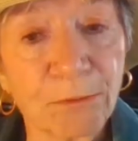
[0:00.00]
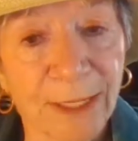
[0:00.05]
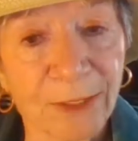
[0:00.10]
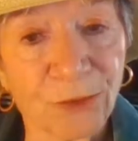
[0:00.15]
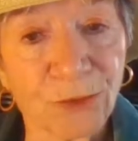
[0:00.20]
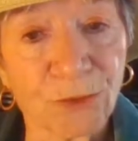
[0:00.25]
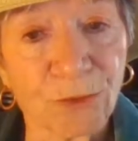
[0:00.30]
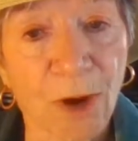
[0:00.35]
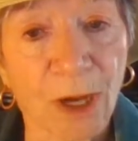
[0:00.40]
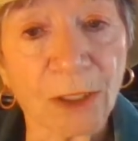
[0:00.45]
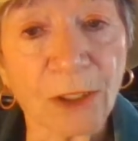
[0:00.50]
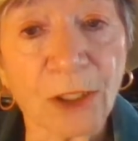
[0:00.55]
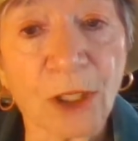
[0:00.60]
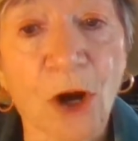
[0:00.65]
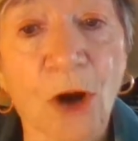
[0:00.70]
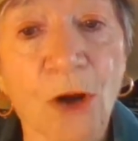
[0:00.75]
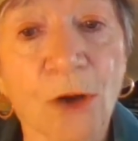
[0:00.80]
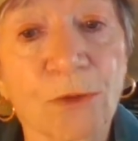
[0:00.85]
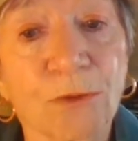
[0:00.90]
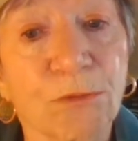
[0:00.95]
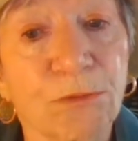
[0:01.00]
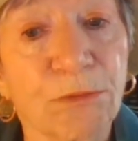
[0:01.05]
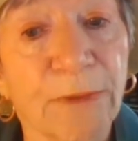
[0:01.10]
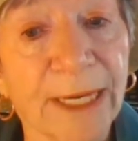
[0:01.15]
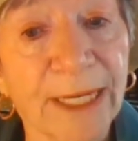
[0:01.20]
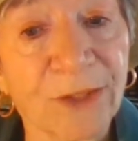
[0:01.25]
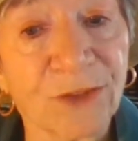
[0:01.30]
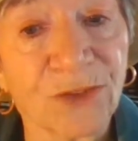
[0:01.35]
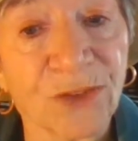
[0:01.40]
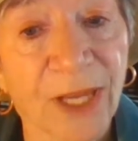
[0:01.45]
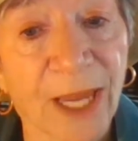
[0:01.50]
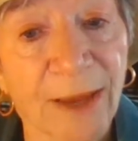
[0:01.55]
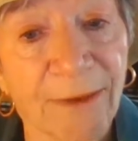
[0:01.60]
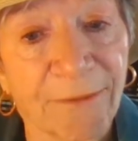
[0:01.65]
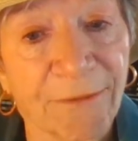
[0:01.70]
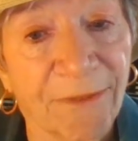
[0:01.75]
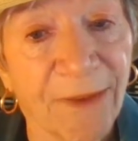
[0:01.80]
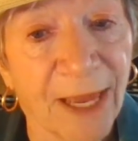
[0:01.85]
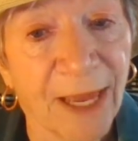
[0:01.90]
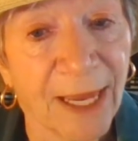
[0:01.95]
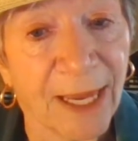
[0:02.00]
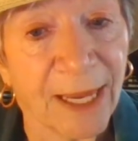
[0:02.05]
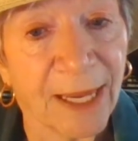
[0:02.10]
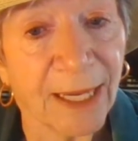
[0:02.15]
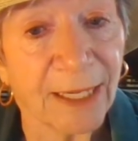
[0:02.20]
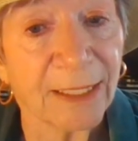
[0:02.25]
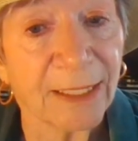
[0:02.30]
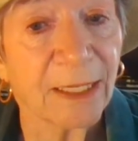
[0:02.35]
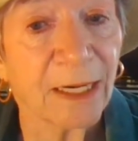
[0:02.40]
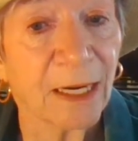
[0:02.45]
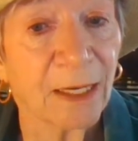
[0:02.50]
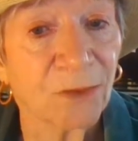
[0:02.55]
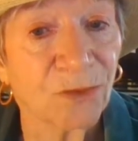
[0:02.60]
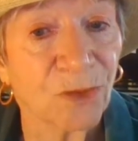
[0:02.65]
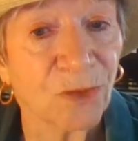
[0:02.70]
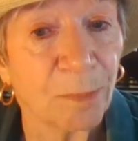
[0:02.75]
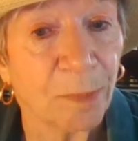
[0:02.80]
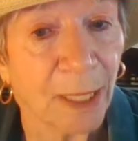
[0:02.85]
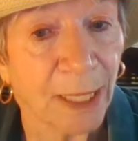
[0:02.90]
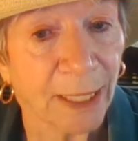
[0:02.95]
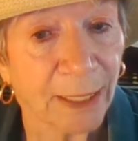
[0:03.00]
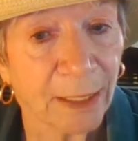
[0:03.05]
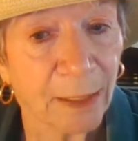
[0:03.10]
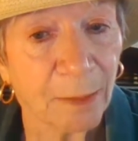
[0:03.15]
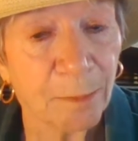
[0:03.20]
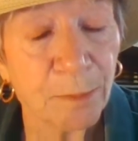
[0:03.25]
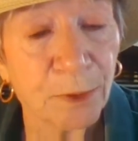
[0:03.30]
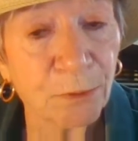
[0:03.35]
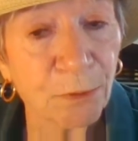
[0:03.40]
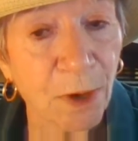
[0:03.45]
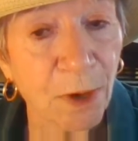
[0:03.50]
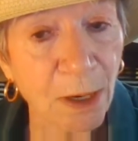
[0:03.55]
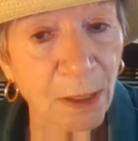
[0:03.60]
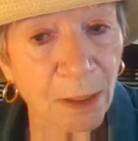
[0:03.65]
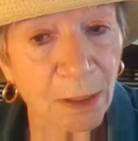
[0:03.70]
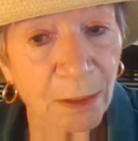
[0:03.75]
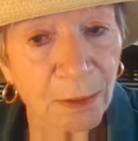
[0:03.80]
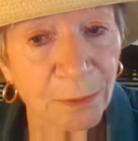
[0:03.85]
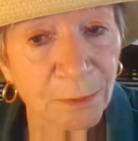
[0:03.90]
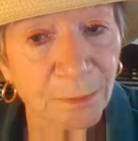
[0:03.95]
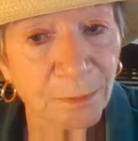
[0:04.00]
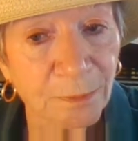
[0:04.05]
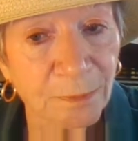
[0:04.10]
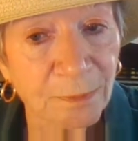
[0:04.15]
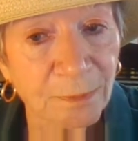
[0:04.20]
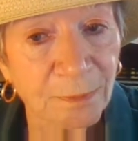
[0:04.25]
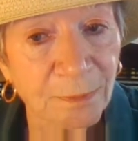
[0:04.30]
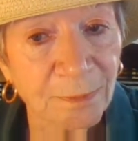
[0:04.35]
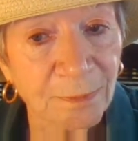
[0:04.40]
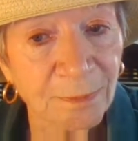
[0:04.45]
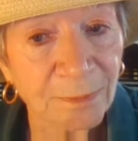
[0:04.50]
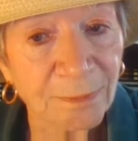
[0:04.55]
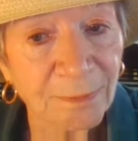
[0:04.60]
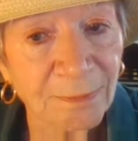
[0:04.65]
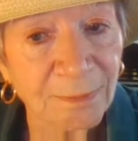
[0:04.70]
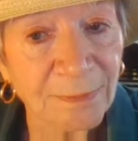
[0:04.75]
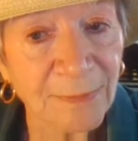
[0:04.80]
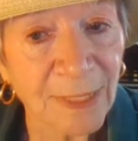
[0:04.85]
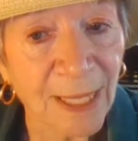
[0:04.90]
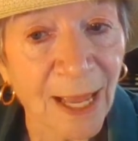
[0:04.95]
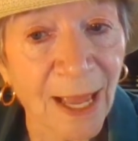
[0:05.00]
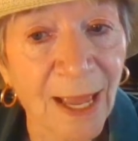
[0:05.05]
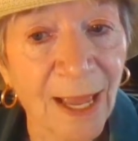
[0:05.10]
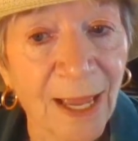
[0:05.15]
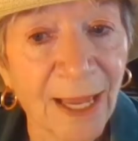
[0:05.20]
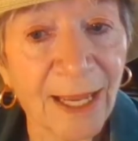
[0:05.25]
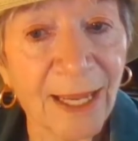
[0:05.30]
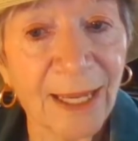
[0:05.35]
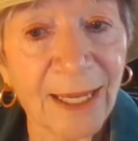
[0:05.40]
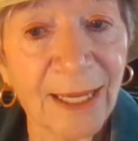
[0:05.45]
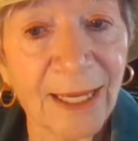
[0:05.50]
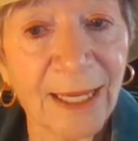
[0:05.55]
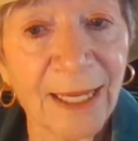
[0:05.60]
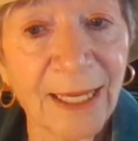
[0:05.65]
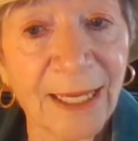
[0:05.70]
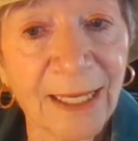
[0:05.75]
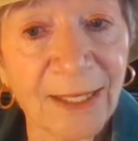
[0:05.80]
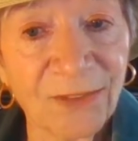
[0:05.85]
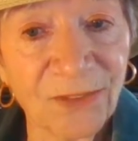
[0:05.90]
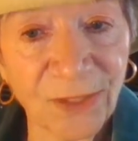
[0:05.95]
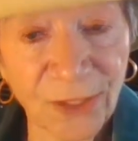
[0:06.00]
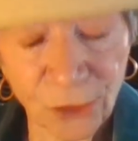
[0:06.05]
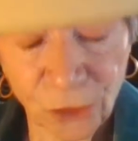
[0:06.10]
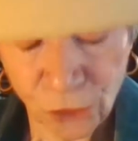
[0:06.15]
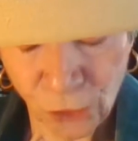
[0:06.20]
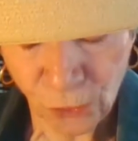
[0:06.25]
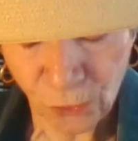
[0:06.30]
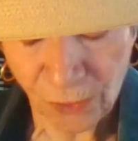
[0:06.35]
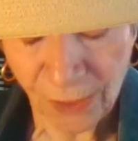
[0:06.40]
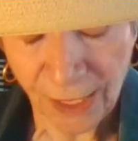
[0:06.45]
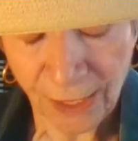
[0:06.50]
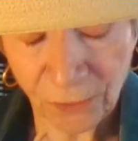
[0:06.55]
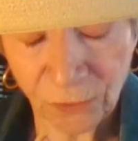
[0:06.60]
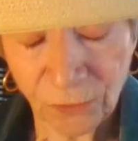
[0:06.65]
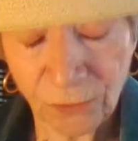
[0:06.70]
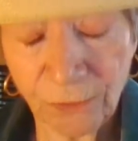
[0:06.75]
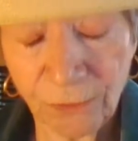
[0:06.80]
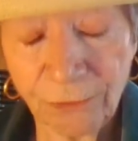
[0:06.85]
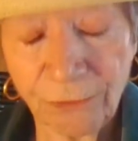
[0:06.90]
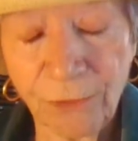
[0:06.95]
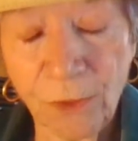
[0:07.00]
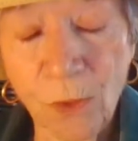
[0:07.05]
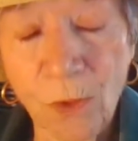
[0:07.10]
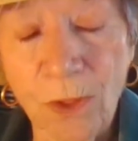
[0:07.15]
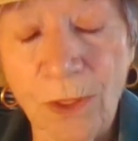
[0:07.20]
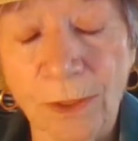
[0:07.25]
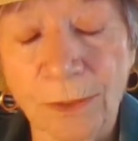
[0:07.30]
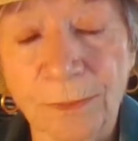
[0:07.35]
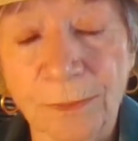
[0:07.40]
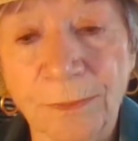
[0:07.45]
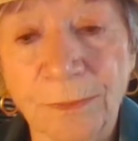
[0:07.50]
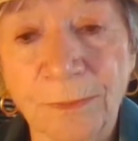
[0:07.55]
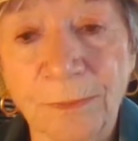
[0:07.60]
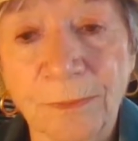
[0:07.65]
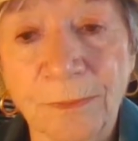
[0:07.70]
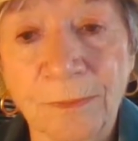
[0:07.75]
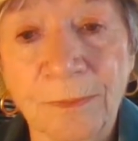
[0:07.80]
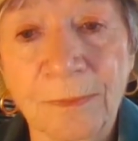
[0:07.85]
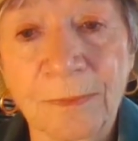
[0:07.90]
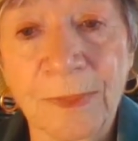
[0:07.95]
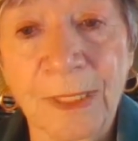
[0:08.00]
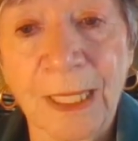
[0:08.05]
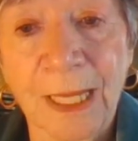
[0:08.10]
a restaurant called Rick's Cafe in Casablanca, Morocco. Since when? since 2004. Really?